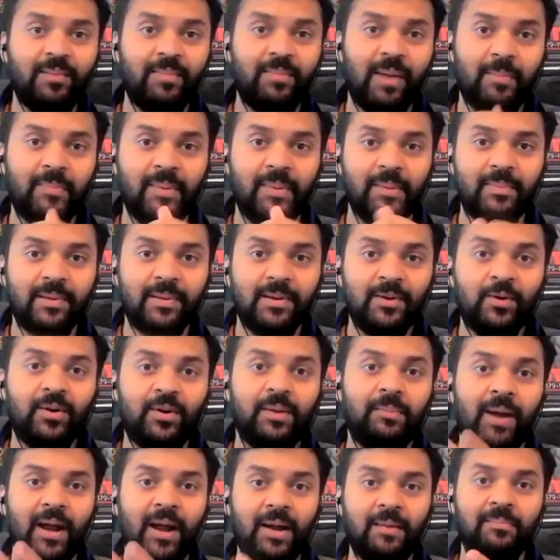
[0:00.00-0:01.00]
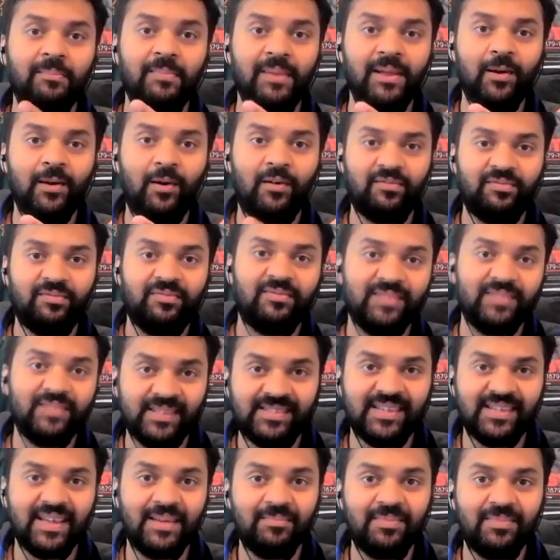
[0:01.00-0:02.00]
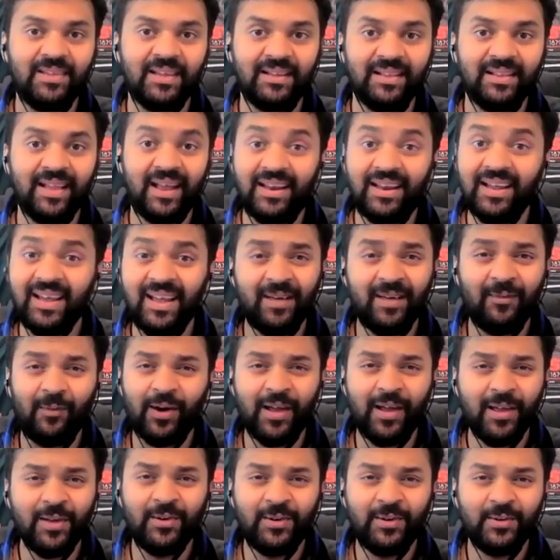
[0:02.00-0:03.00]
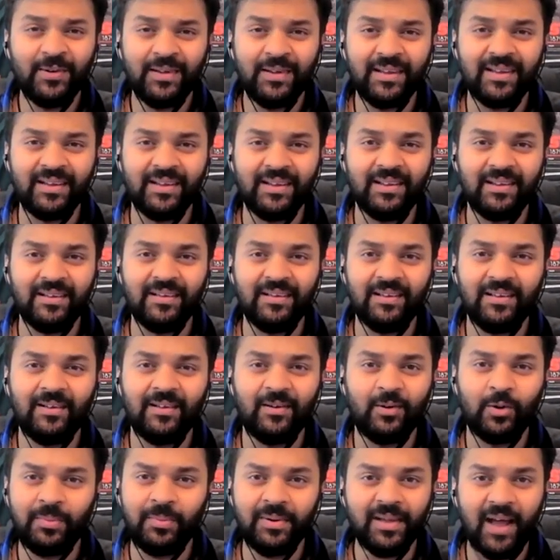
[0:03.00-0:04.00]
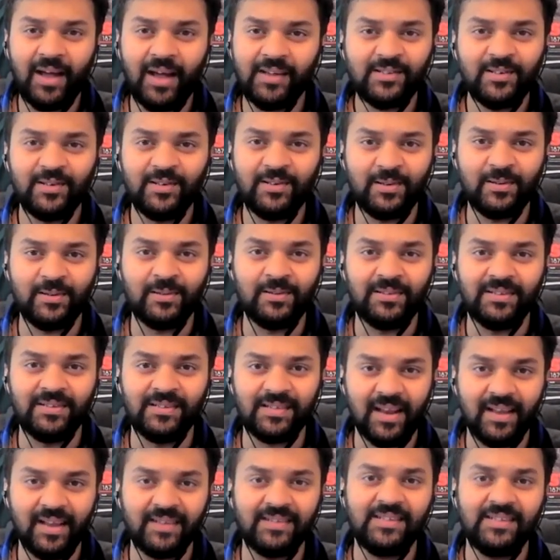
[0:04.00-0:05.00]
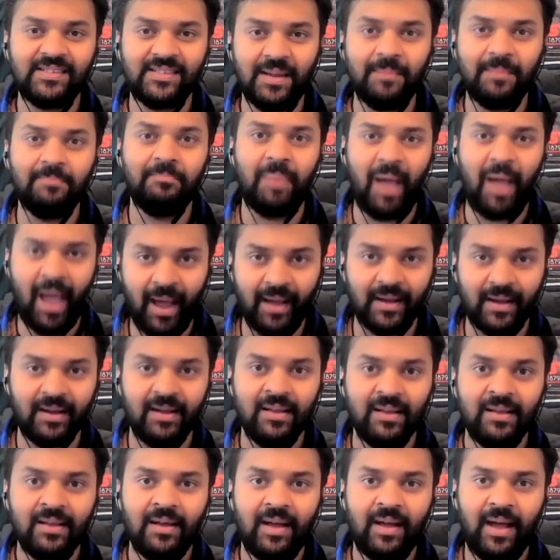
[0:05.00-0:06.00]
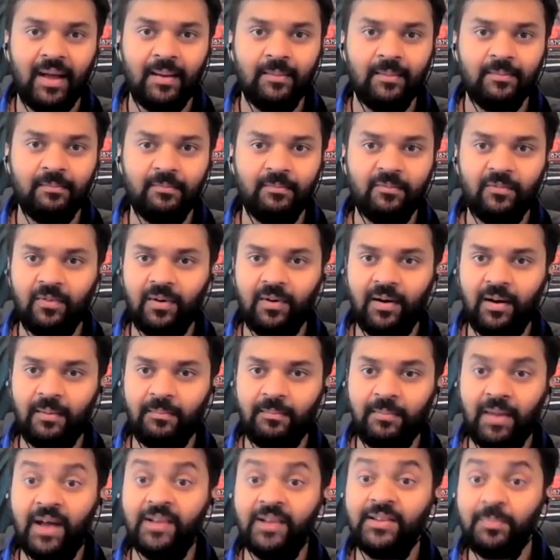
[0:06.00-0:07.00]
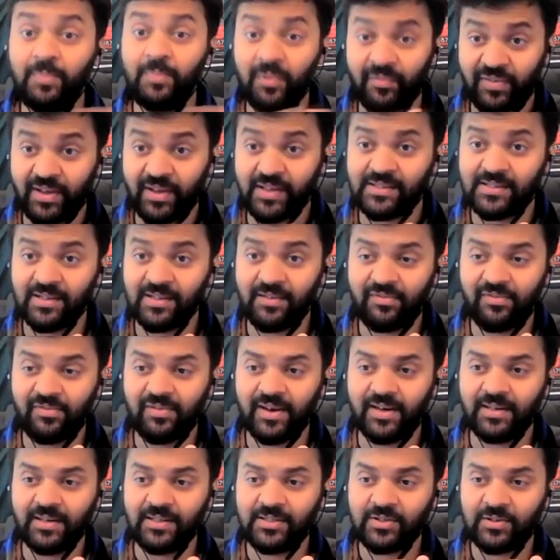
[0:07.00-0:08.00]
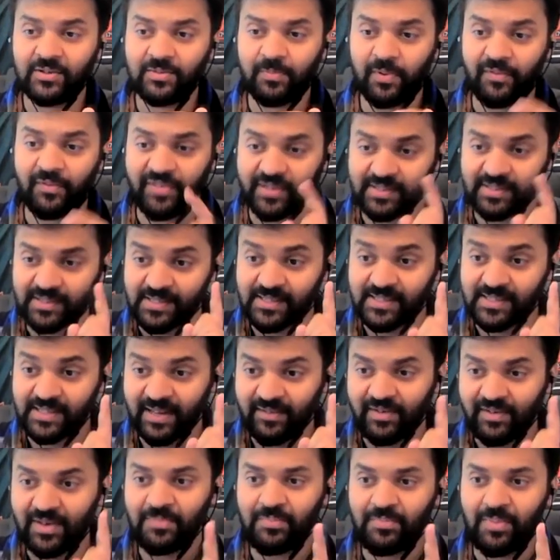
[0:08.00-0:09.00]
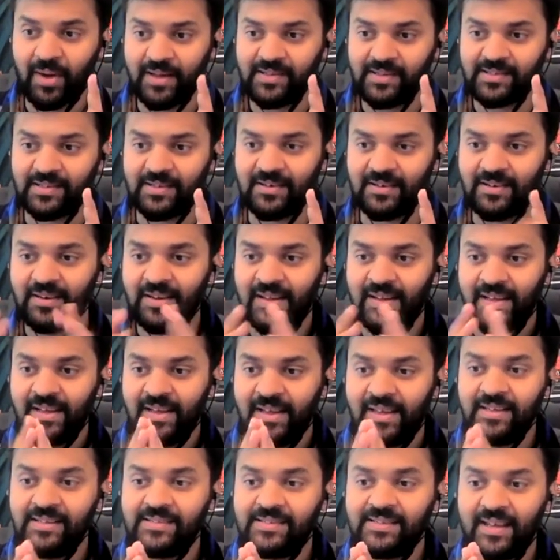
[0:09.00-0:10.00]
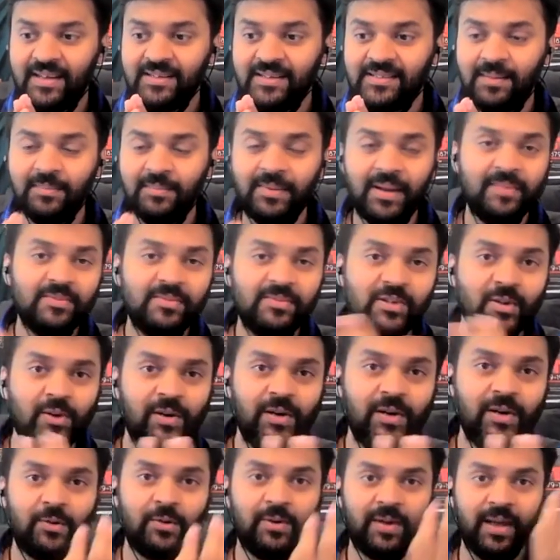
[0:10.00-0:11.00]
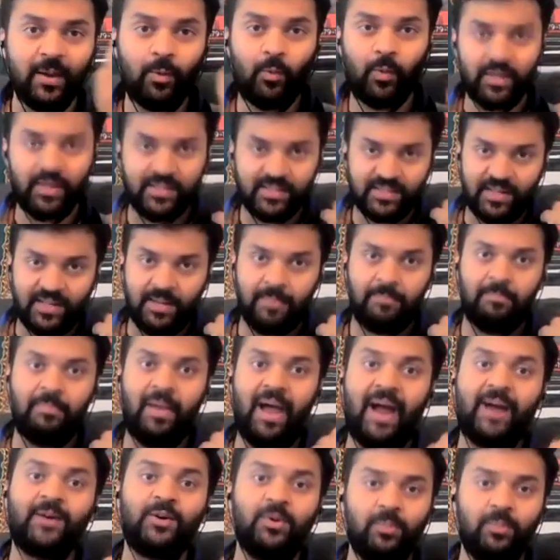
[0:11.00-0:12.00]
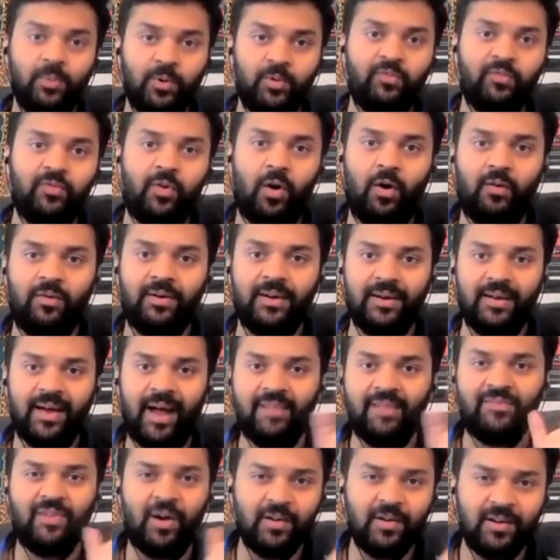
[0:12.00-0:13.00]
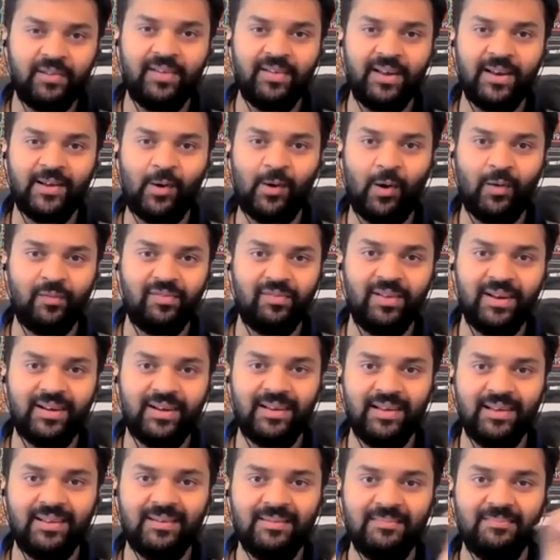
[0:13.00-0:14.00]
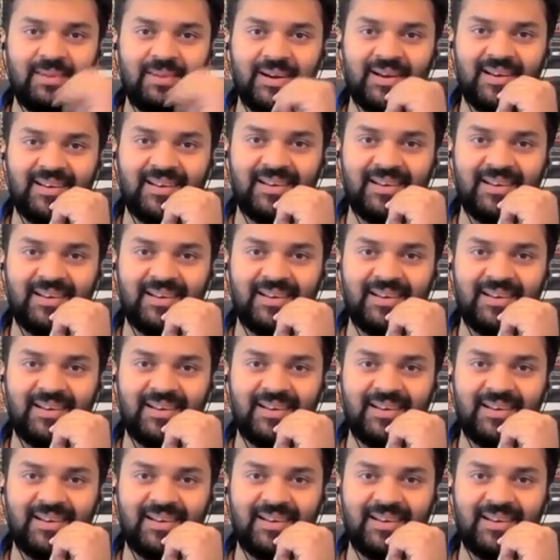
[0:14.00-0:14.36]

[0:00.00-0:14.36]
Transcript: by people who remind me of the same thing, that, hey, what are you doing? Nobody asked you to do this. Like, just step back. And my other professor friend, Professor Steven Pizer, he said, sometimes you need to take one step back to move forward. I found it very conflicting, but